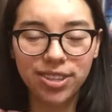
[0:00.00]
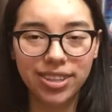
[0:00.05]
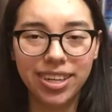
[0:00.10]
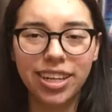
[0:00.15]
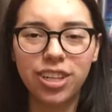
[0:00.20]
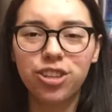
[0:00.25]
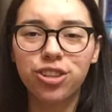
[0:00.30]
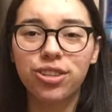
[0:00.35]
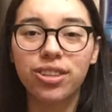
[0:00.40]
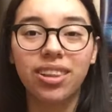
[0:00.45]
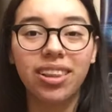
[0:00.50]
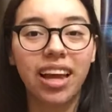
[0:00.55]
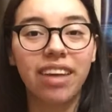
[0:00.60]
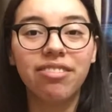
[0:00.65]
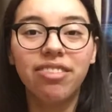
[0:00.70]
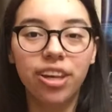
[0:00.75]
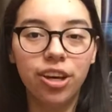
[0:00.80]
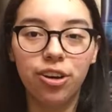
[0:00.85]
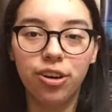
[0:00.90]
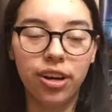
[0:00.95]
So then I just
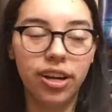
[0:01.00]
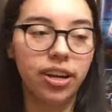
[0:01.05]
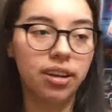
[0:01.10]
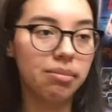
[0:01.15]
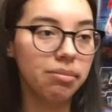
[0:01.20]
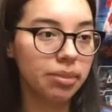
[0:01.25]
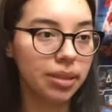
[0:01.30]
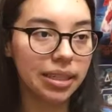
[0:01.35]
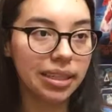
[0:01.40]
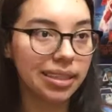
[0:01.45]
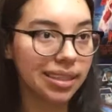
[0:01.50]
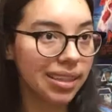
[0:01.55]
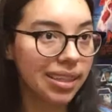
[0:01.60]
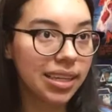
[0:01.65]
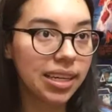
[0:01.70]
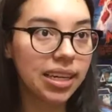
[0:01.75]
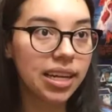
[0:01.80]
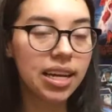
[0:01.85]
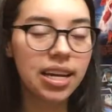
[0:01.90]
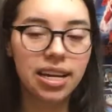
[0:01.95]
left the internet
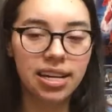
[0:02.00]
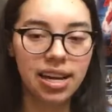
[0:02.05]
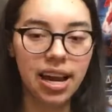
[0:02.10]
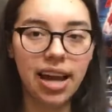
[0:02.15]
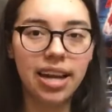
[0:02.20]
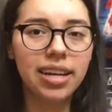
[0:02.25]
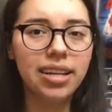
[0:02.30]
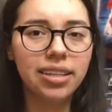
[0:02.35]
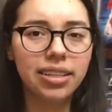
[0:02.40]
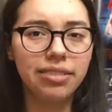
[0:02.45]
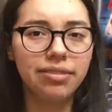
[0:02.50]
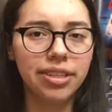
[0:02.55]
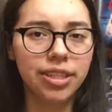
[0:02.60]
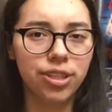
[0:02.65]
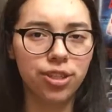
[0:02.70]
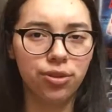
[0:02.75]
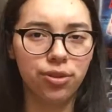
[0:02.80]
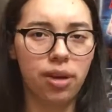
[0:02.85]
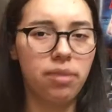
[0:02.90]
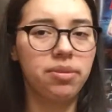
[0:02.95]
completely. I didn't leave
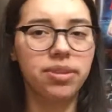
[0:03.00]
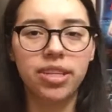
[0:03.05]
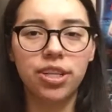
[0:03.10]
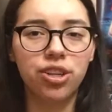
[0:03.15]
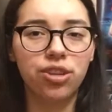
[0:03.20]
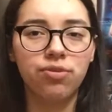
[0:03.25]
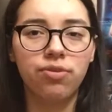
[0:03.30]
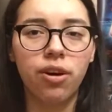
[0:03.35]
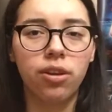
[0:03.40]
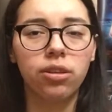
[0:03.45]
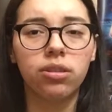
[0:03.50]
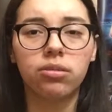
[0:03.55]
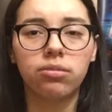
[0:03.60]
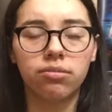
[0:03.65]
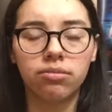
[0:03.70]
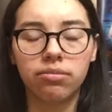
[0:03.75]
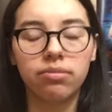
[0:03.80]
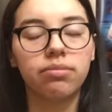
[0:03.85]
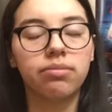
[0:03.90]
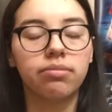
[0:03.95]
Instagram because I just follow
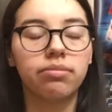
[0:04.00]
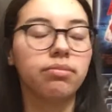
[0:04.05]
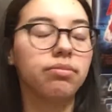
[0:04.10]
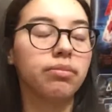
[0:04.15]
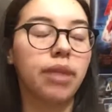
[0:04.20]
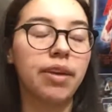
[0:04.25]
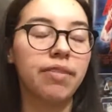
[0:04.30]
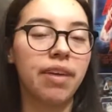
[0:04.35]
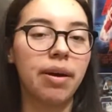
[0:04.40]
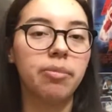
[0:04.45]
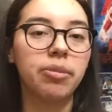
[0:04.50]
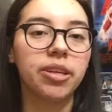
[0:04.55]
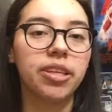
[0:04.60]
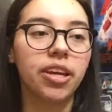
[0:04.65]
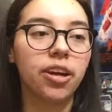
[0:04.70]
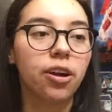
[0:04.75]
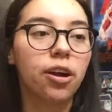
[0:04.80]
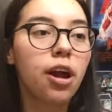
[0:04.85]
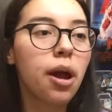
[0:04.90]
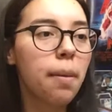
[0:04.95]
my family
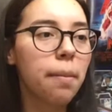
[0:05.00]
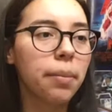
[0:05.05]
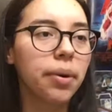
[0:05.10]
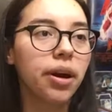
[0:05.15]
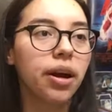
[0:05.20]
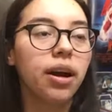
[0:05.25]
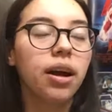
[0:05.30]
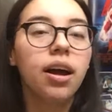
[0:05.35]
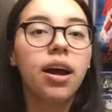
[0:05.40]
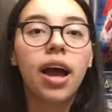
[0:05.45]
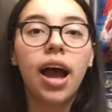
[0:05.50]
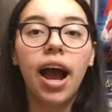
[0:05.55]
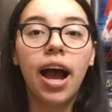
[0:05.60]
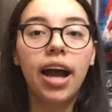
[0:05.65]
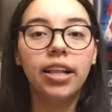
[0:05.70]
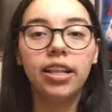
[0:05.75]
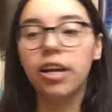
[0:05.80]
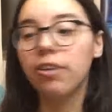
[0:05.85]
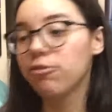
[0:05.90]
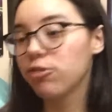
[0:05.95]
there, but
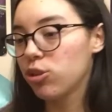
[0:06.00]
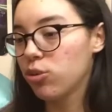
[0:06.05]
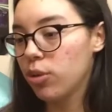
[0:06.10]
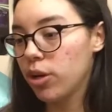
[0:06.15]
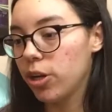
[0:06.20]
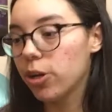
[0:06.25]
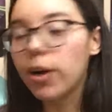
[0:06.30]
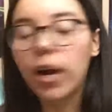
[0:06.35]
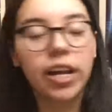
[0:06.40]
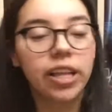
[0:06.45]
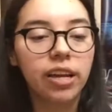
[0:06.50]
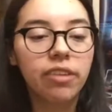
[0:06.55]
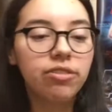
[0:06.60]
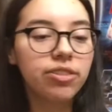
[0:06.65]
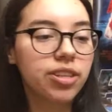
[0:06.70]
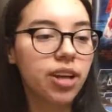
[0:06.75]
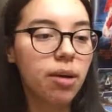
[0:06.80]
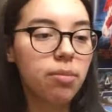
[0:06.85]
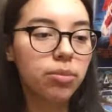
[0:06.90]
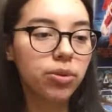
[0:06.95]
I left Twitter, I
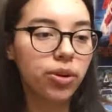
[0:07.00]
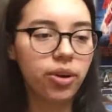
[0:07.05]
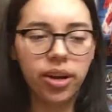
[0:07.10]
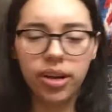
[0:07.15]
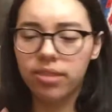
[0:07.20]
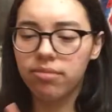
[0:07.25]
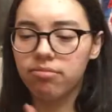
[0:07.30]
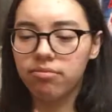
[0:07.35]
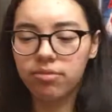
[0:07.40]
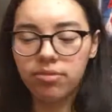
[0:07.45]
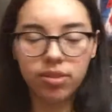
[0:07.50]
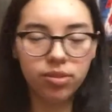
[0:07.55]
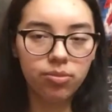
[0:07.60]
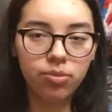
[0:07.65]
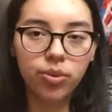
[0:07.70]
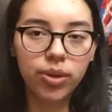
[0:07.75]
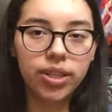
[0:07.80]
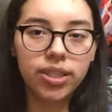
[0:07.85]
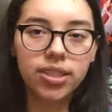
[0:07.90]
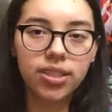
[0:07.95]
left Tumblr,
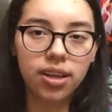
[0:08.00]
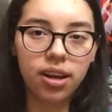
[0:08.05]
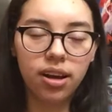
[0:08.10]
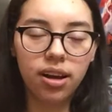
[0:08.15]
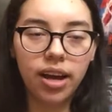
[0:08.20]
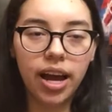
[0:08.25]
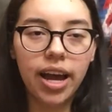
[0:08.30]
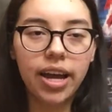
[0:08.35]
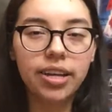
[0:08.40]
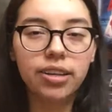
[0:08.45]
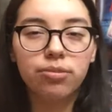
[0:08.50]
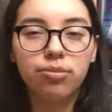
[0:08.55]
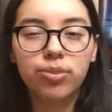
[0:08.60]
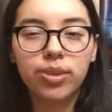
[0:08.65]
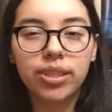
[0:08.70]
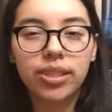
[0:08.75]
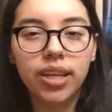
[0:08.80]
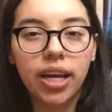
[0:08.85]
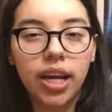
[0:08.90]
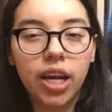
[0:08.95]
I
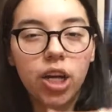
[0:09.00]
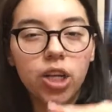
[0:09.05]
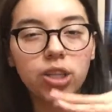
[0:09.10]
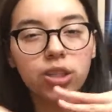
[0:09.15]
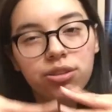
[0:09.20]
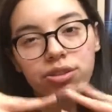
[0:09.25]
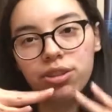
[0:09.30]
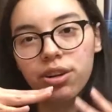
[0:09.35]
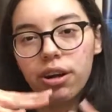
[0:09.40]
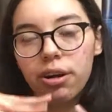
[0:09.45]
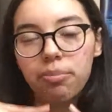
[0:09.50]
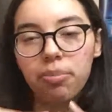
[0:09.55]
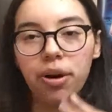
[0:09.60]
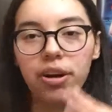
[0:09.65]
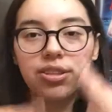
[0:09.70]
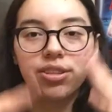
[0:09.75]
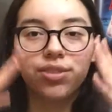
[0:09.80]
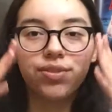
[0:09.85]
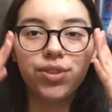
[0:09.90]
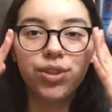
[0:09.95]
was like on certain
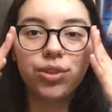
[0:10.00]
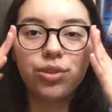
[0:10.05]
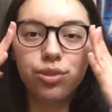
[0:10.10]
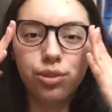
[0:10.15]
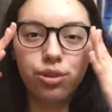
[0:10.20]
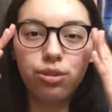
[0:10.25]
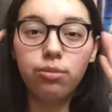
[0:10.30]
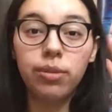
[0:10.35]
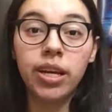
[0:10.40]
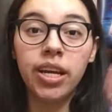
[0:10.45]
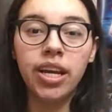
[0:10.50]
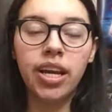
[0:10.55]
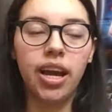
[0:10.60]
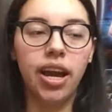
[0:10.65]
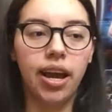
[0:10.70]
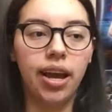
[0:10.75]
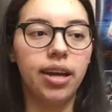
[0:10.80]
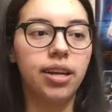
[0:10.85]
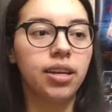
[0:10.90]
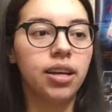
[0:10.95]
parts of YouTube,
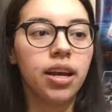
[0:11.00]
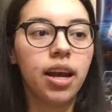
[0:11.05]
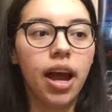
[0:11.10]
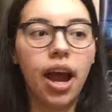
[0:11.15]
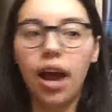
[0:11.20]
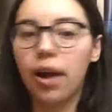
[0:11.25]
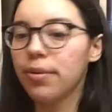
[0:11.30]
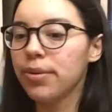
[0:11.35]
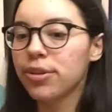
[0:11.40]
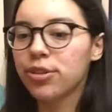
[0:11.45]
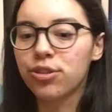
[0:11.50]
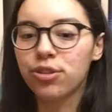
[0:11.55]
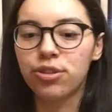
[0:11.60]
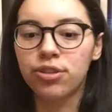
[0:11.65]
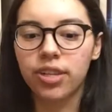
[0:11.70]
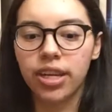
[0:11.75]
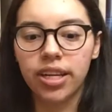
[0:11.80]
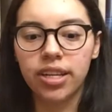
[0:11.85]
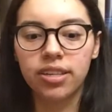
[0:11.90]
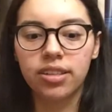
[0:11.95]
and I was
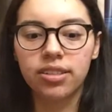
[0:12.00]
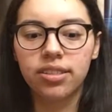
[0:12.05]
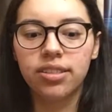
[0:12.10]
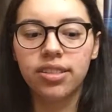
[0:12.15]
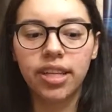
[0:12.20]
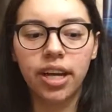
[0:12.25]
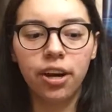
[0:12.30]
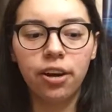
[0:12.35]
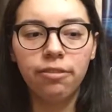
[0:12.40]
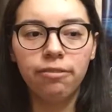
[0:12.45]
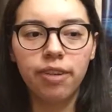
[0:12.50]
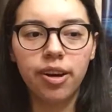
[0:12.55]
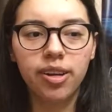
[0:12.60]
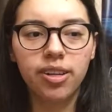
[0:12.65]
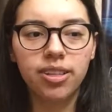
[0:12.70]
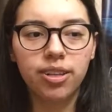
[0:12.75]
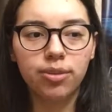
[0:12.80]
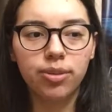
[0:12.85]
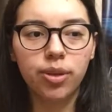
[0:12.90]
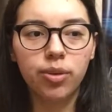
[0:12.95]
just like terrified,
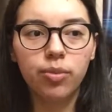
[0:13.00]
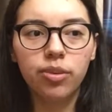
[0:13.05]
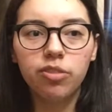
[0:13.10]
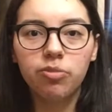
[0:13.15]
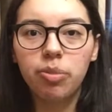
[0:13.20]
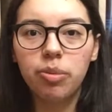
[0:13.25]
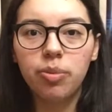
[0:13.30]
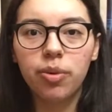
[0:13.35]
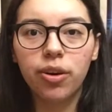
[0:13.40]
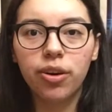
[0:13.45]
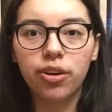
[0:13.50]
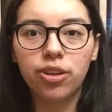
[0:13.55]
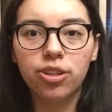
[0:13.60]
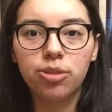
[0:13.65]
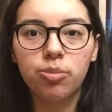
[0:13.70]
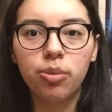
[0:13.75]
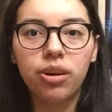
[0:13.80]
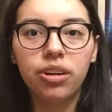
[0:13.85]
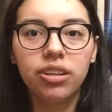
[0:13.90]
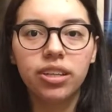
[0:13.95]
because I was like, what if people are going to
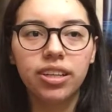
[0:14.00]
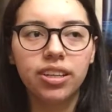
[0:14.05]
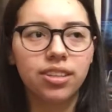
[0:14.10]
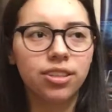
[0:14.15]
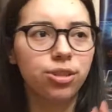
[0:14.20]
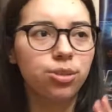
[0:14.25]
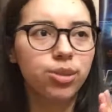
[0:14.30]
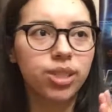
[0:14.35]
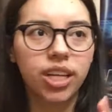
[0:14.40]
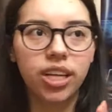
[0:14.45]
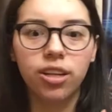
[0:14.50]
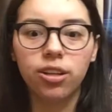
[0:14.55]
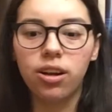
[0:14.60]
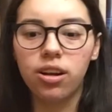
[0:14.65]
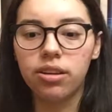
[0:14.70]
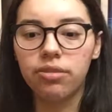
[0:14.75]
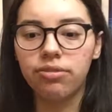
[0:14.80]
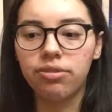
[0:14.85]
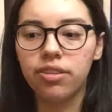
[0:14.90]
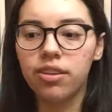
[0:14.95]
spoil it? Because there was like a
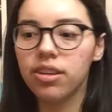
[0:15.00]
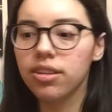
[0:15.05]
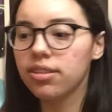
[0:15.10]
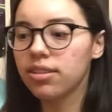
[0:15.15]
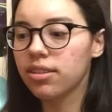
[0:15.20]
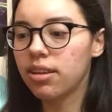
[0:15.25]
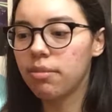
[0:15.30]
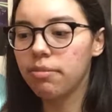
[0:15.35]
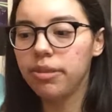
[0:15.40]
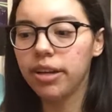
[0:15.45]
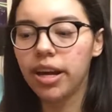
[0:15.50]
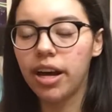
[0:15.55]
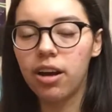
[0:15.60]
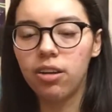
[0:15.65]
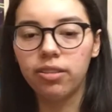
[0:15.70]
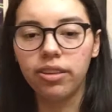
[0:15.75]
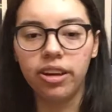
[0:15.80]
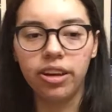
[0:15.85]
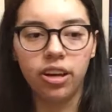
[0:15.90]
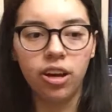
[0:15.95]
lot of things coming
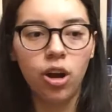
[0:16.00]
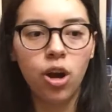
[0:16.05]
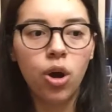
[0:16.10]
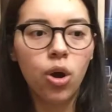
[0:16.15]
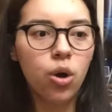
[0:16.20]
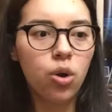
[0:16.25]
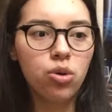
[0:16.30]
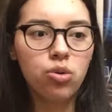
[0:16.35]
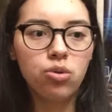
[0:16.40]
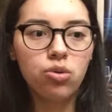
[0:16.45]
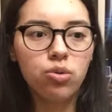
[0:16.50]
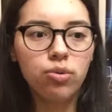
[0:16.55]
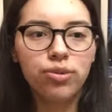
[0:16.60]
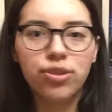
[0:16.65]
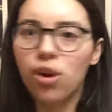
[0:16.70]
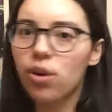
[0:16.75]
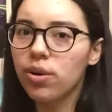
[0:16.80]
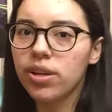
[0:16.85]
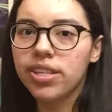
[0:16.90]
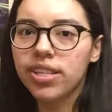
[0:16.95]
out, like, ooh,
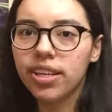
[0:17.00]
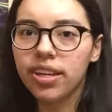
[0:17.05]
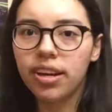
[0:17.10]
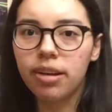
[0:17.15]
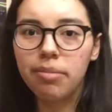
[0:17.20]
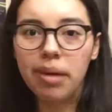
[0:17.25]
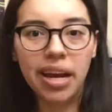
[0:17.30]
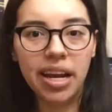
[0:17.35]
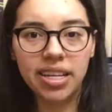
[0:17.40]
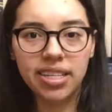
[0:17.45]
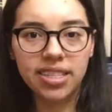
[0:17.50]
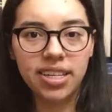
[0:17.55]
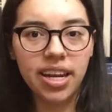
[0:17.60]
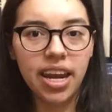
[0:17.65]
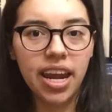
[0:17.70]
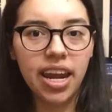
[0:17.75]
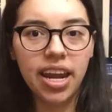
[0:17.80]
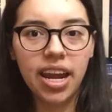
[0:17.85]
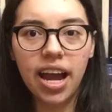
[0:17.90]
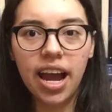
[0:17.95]
Tony's going to come back as an
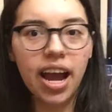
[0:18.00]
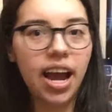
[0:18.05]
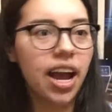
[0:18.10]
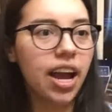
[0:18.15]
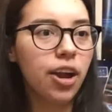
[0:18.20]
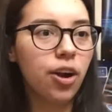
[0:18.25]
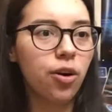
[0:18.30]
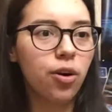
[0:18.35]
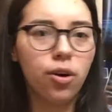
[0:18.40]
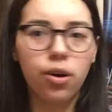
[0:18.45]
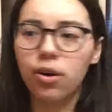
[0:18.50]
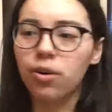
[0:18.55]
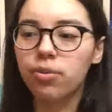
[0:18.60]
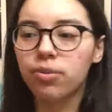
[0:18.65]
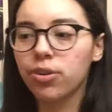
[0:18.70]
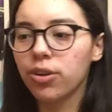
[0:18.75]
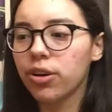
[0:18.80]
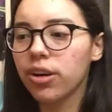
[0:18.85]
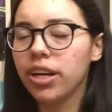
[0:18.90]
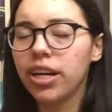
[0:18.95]
AI, or
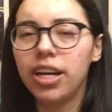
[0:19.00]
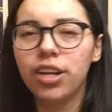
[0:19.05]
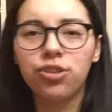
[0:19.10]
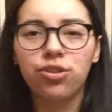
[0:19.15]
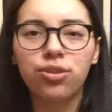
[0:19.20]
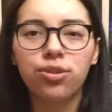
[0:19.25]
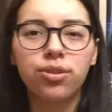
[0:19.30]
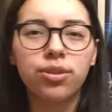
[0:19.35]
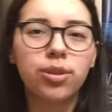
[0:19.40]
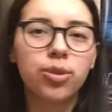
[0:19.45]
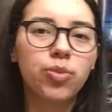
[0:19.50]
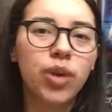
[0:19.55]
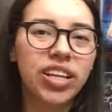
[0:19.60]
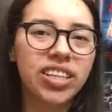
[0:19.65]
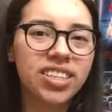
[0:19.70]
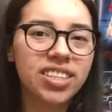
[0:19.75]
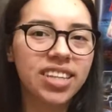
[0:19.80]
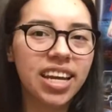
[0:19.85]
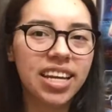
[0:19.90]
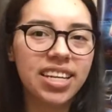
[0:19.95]
they're going to introduce Gwen
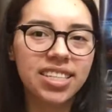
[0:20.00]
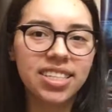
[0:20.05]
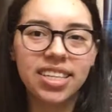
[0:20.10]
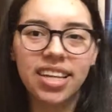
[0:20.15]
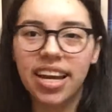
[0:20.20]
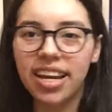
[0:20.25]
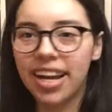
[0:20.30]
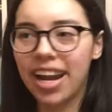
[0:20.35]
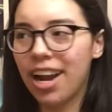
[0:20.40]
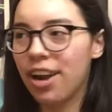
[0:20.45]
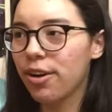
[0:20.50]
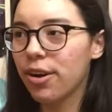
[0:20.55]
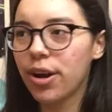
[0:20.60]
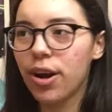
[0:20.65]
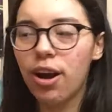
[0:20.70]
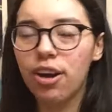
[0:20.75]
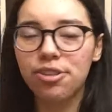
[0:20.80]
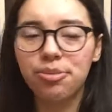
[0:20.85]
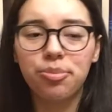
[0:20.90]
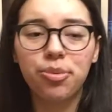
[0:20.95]
Stacy and Harry
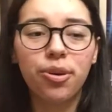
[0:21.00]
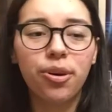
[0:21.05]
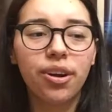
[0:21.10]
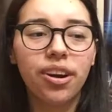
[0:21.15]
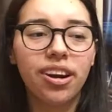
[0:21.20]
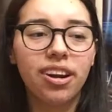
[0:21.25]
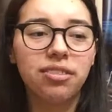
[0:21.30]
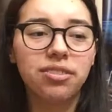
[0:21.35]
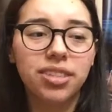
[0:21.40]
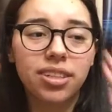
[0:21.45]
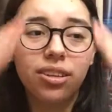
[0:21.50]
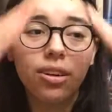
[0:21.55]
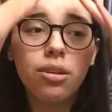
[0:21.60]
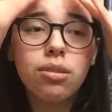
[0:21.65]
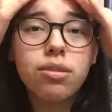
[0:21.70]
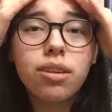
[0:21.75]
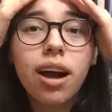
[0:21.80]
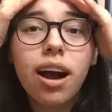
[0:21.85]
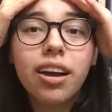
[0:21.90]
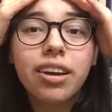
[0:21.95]
Osborn, and I was like,
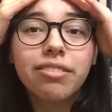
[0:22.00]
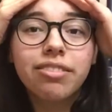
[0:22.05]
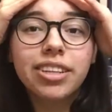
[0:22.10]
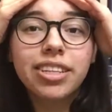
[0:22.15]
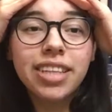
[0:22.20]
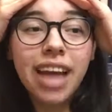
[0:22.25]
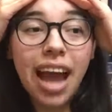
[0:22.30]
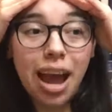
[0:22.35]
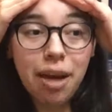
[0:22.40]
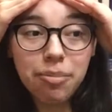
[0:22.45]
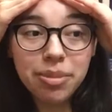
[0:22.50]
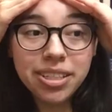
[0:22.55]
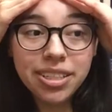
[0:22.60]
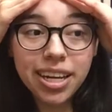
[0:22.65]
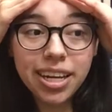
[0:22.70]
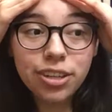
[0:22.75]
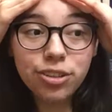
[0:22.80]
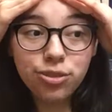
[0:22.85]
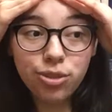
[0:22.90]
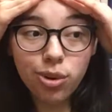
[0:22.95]
oh god, if this happens,
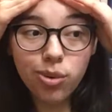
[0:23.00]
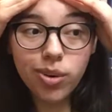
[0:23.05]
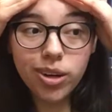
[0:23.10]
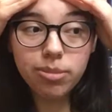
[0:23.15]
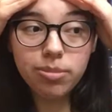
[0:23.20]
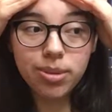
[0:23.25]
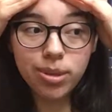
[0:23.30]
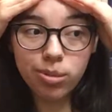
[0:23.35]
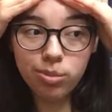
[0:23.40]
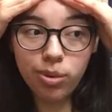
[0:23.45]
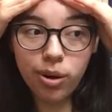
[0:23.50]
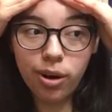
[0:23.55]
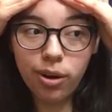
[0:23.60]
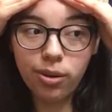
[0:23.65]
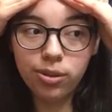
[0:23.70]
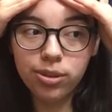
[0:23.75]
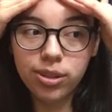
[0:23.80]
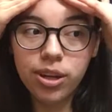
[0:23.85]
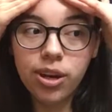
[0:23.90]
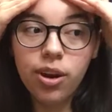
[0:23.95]
I don't want to be
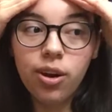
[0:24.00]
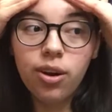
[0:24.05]
spoiled.